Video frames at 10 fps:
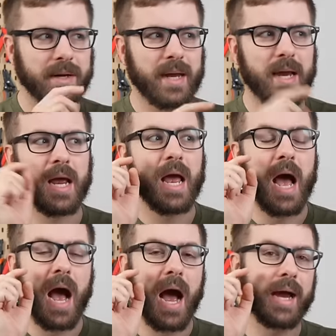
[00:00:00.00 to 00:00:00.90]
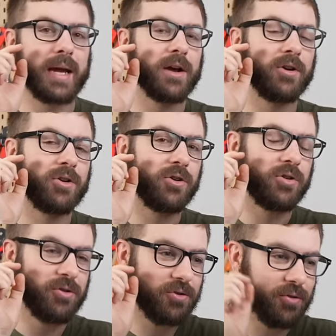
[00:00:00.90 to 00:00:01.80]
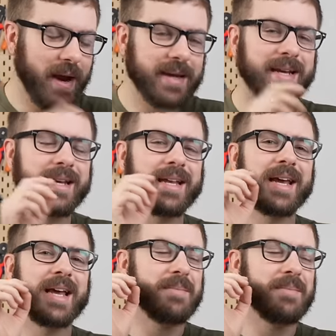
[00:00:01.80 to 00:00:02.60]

Again, I grinded